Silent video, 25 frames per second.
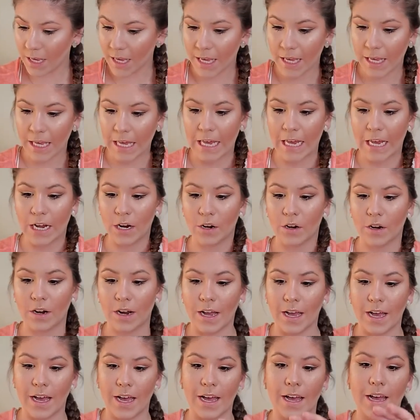
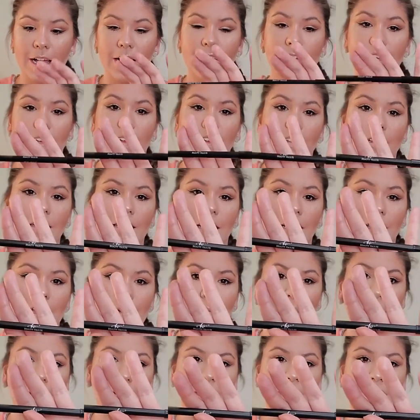Kira, the
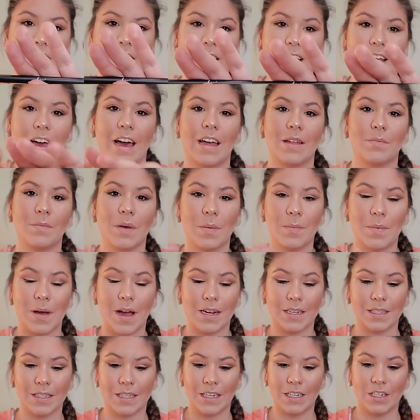lip liner I got in my
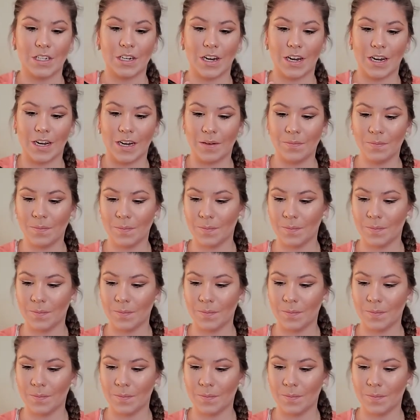BoxyCharm.